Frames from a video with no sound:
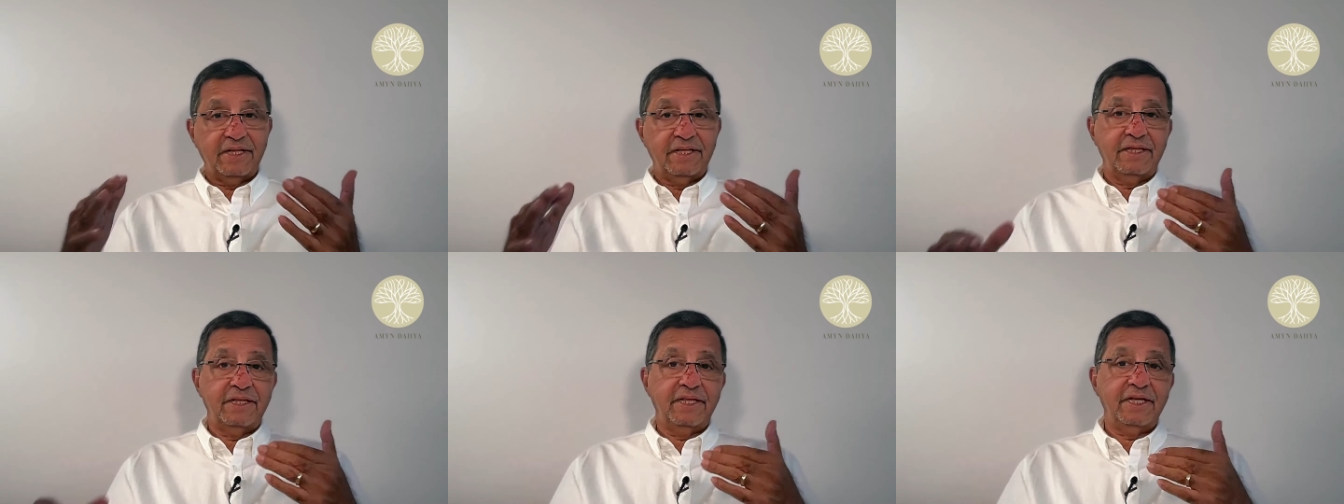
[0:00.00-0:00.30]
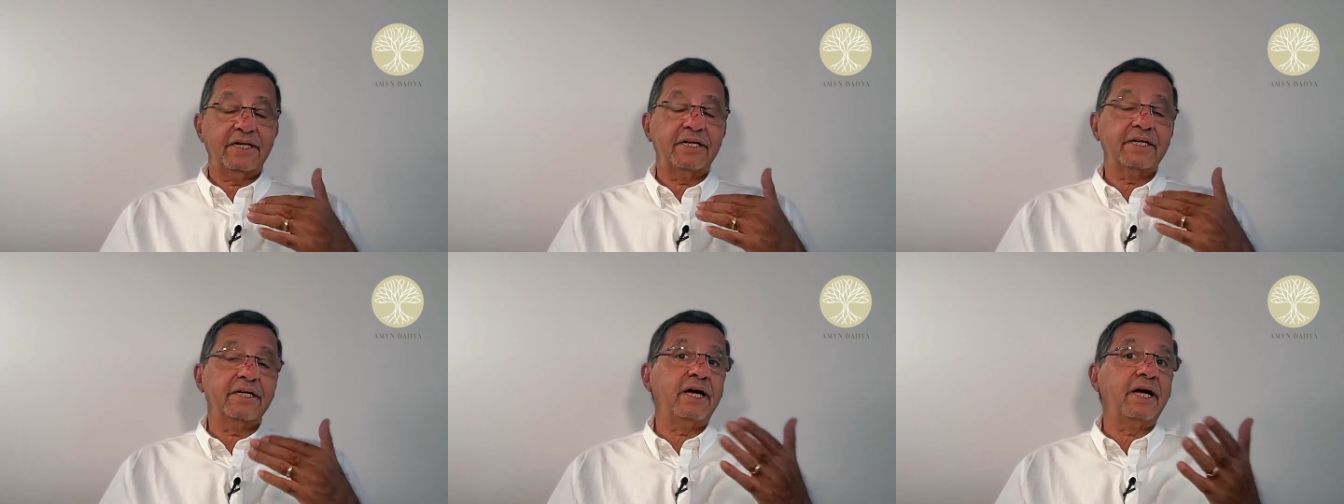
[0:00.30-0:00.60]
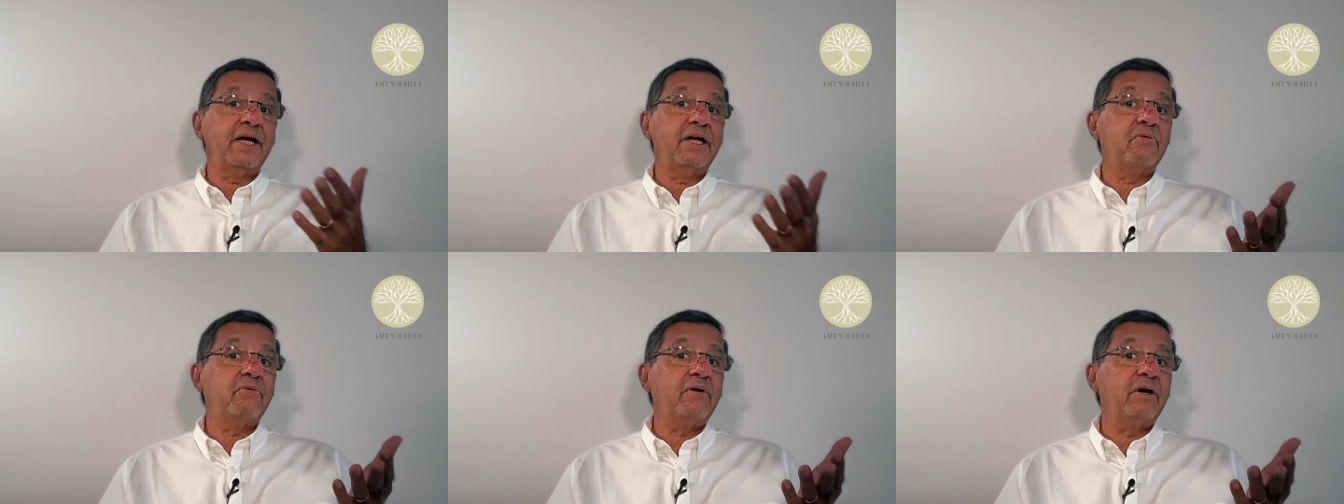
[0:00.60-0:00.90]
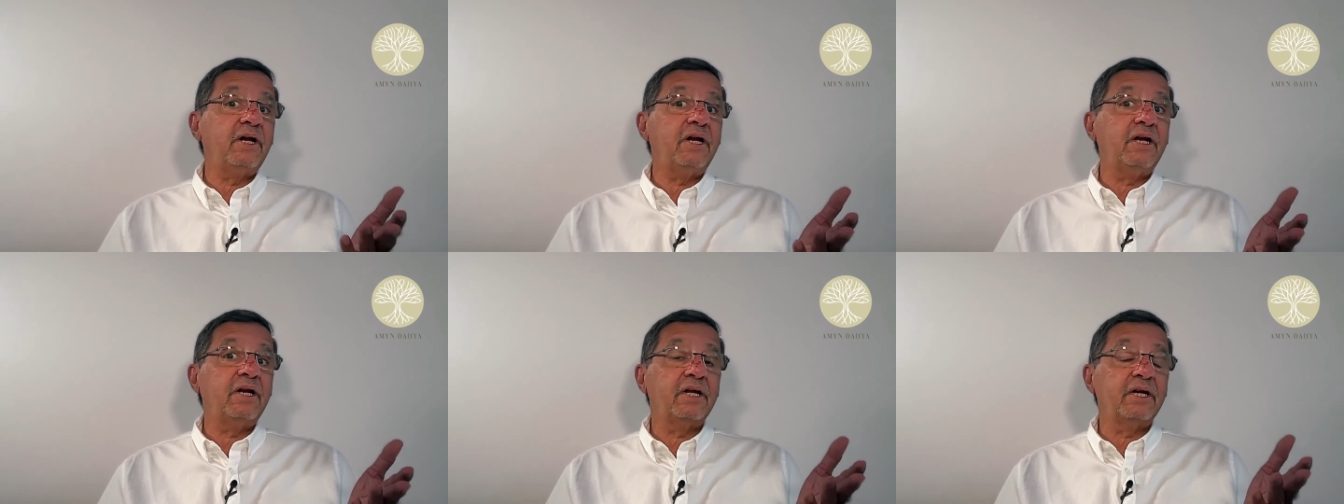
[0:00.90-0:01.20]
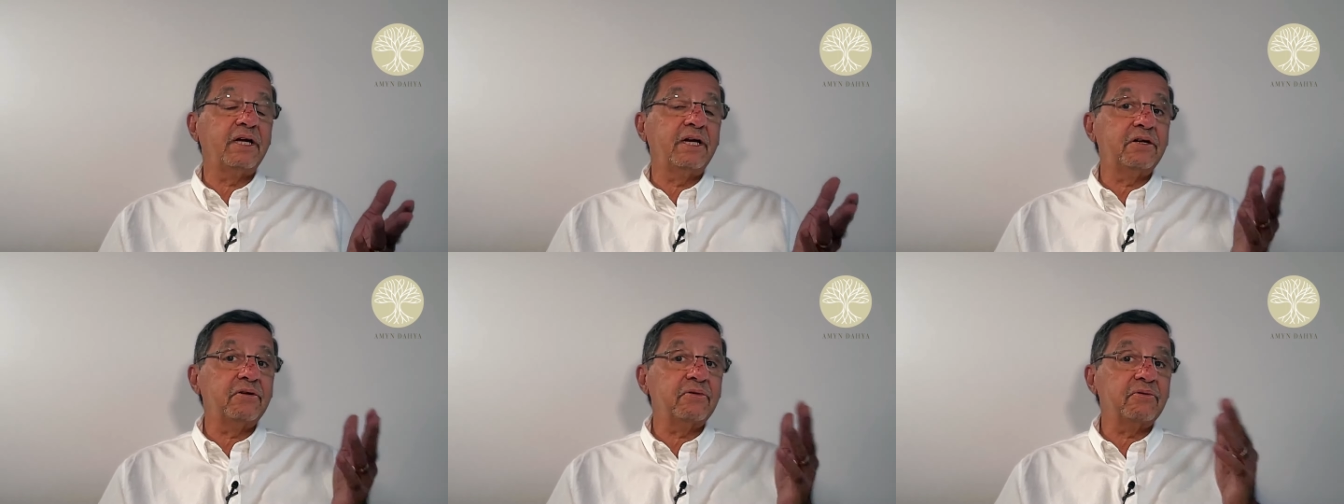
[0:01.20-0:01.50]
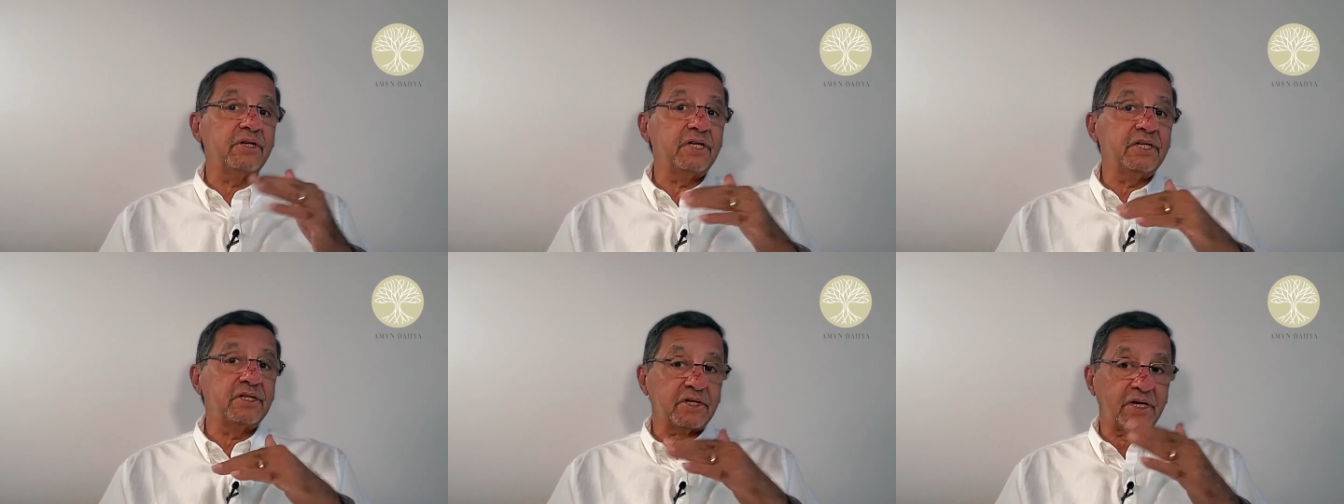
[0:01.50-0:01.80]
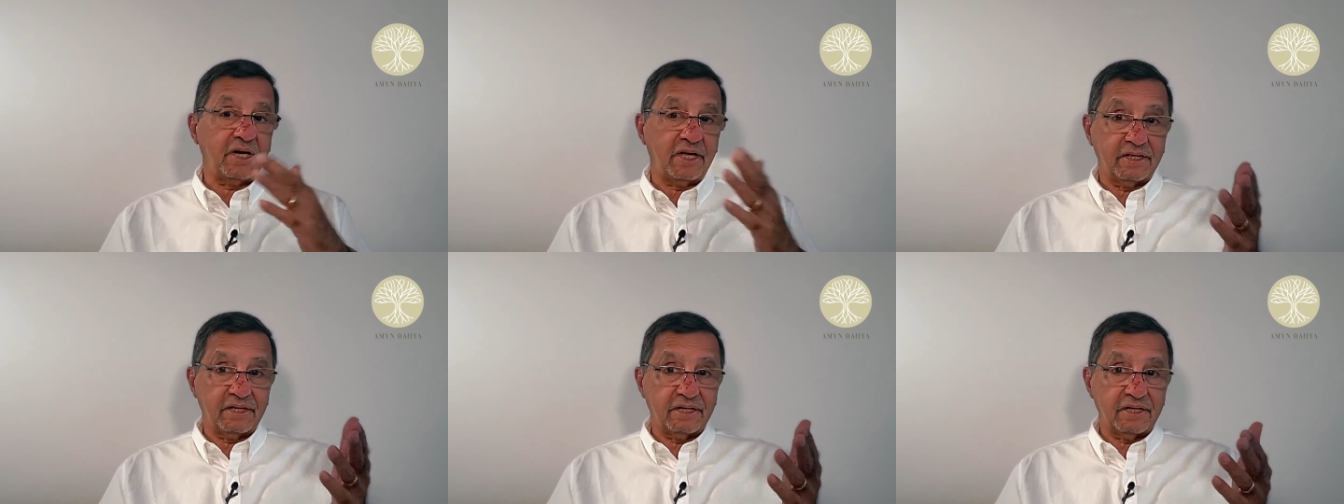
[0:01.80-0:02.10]
that tie well into each
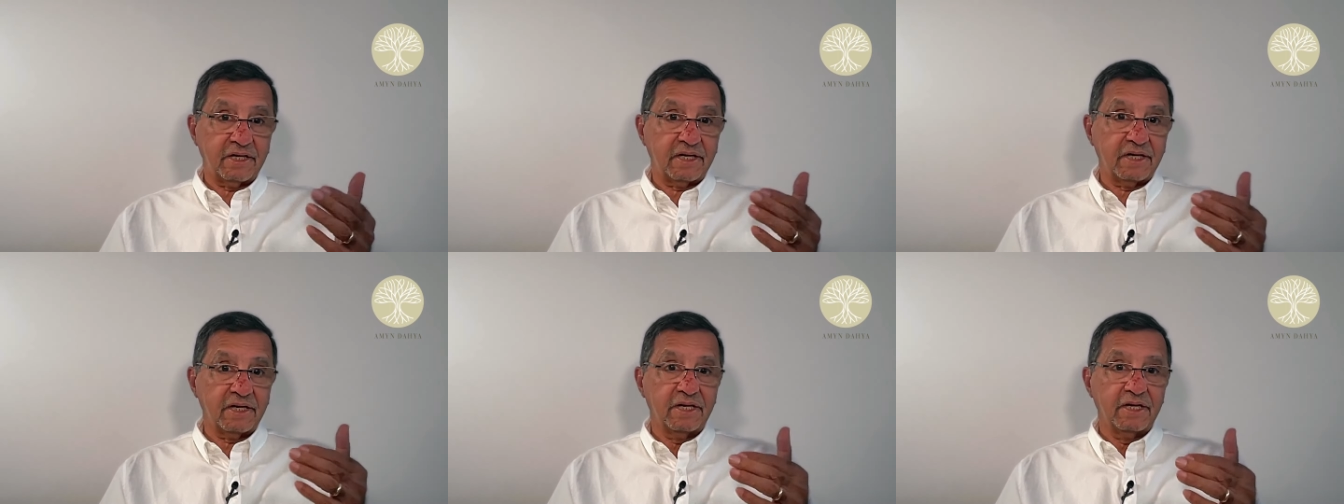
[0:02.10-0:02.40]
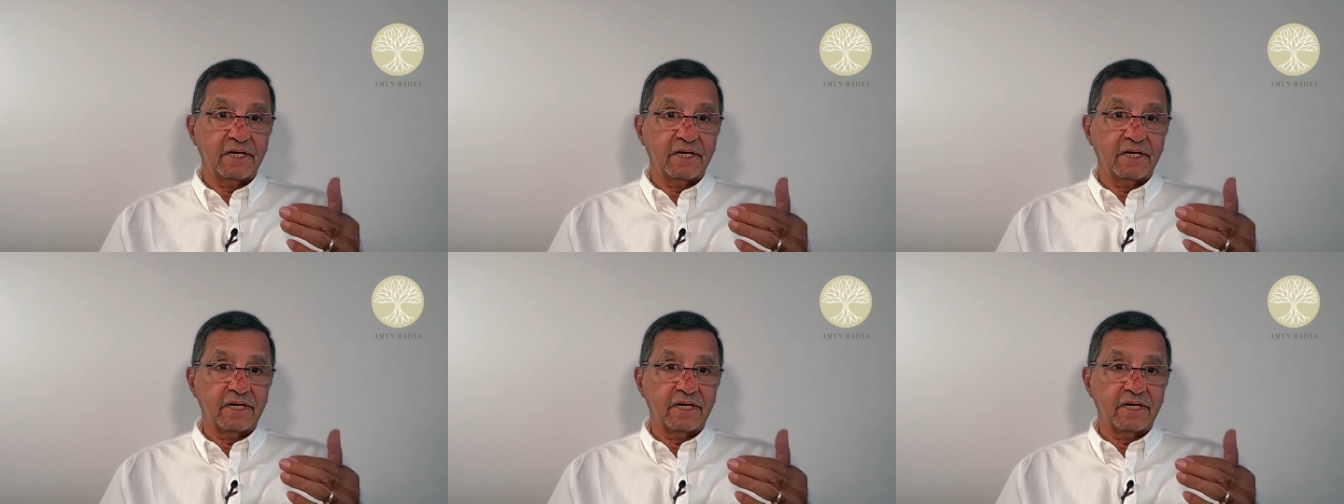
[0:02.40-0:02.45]
other